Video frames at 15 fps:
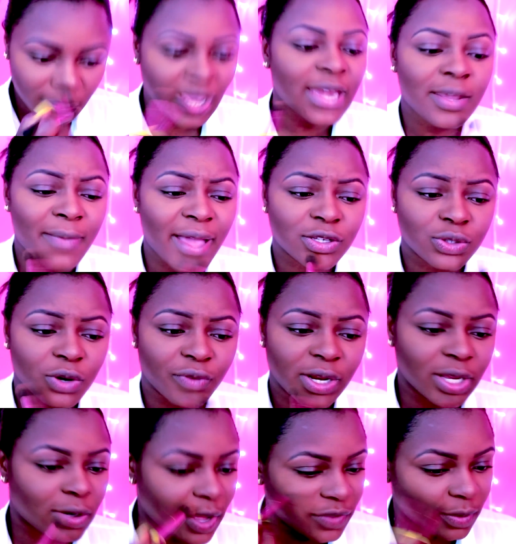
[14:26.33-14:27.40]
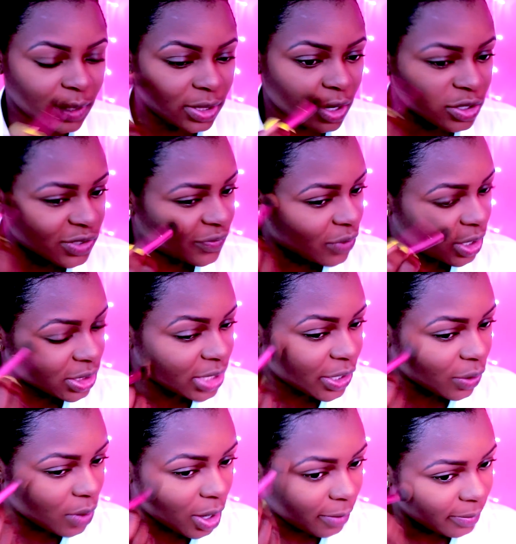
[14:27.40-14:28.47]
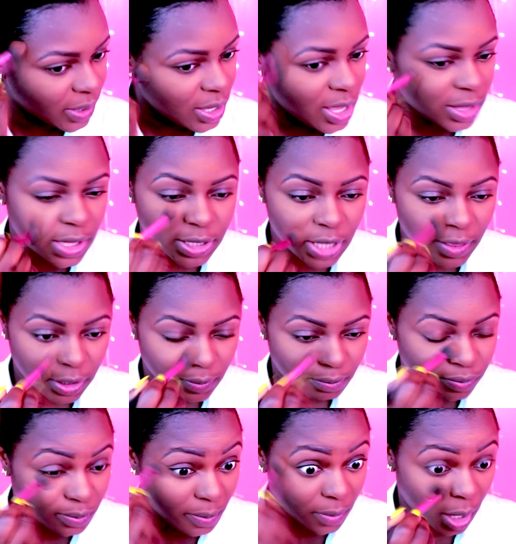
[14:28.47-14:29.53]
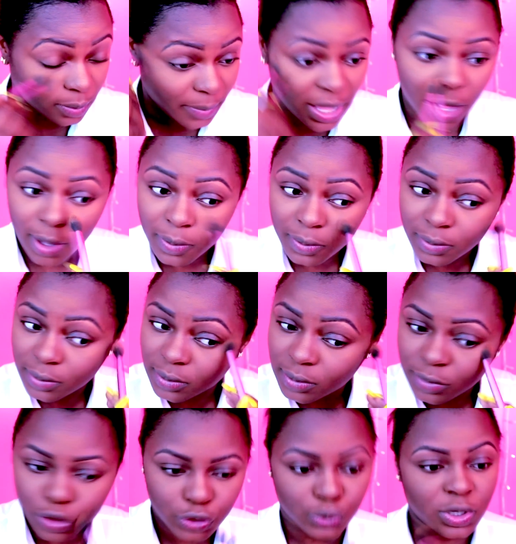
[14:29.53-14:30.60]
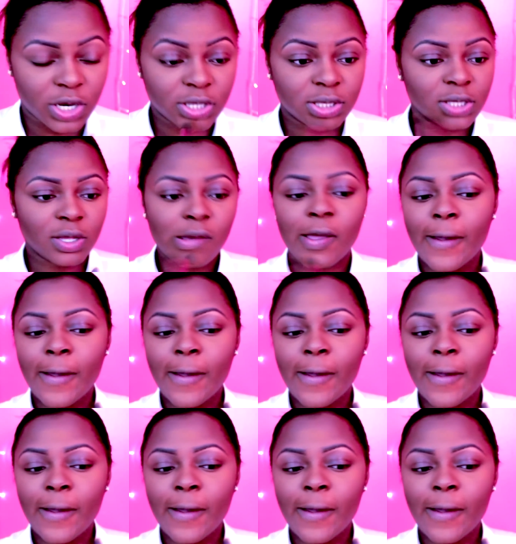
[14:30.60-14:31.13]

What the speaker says: Any MAC store, really. You don't have to be thinking of Sephora, because I know there's other makeup stores.